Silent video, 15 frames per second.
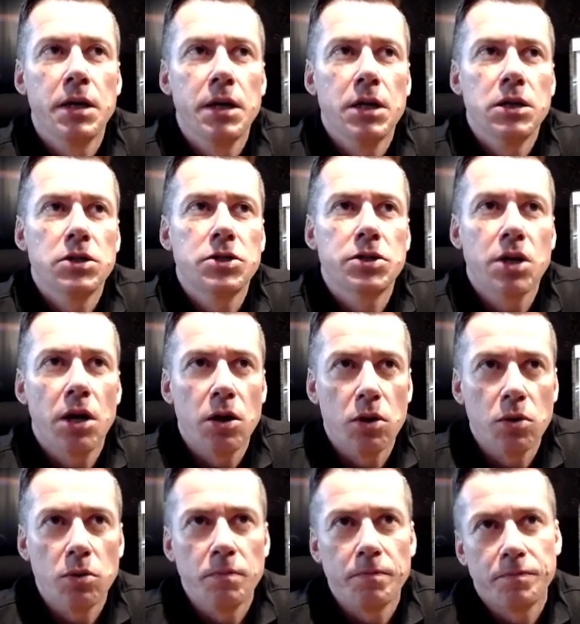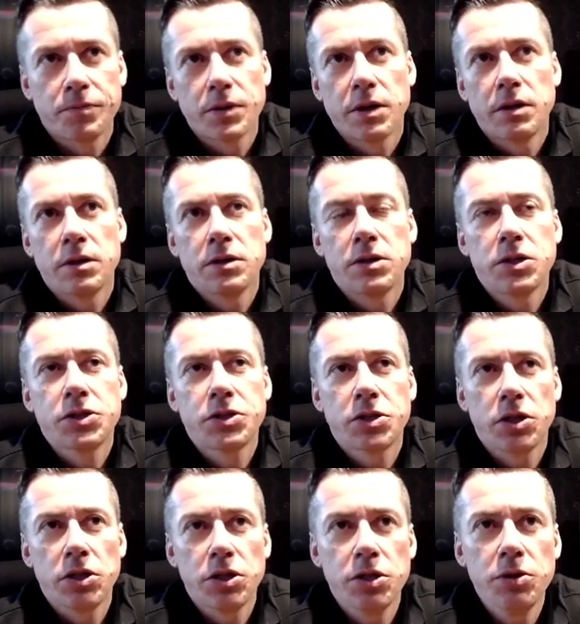So, the
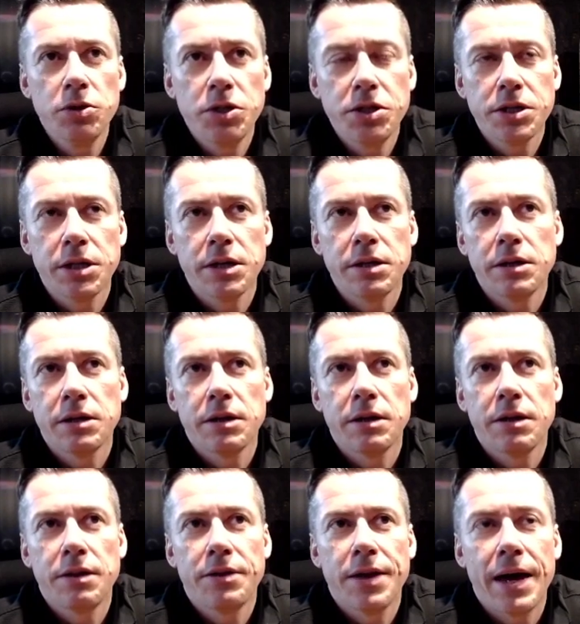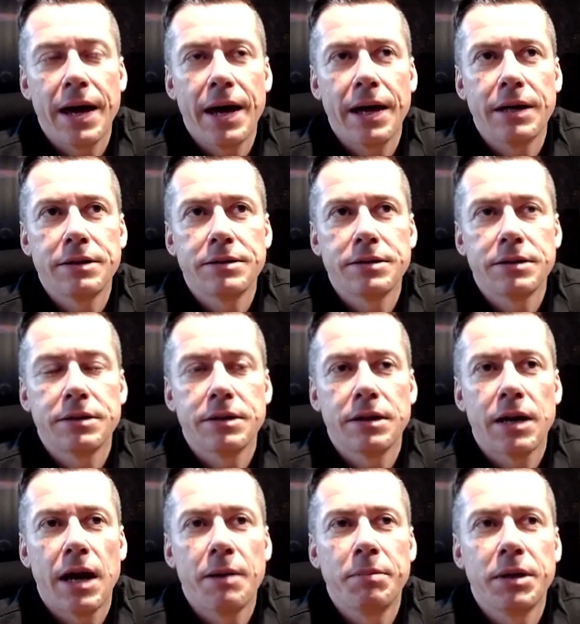solution that
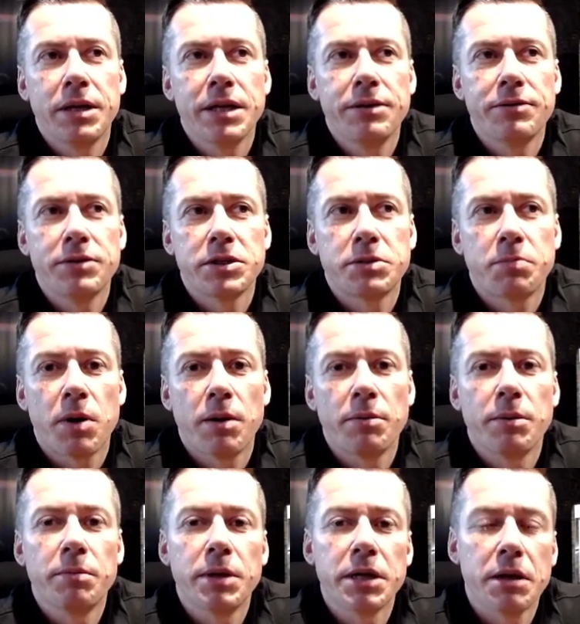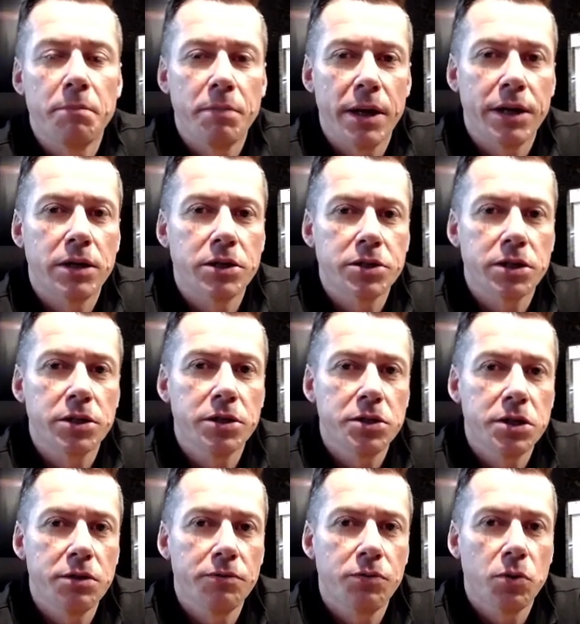I believe is probably a better
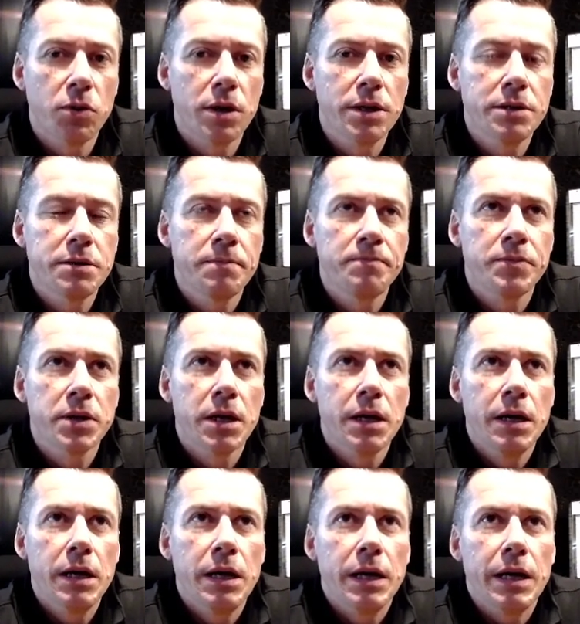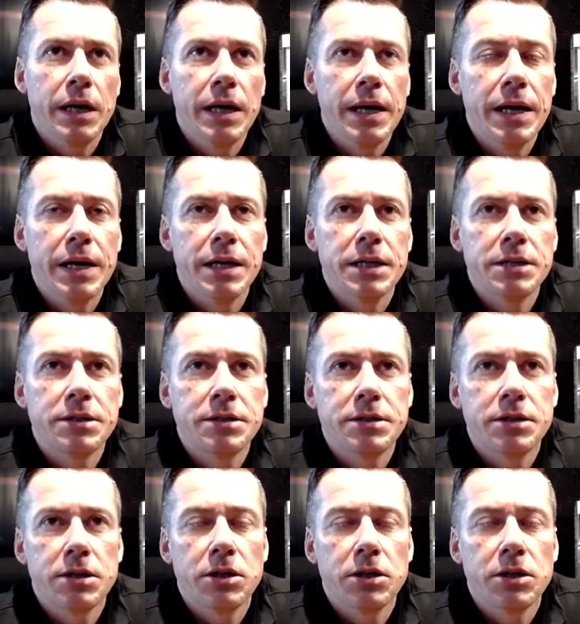solution for us is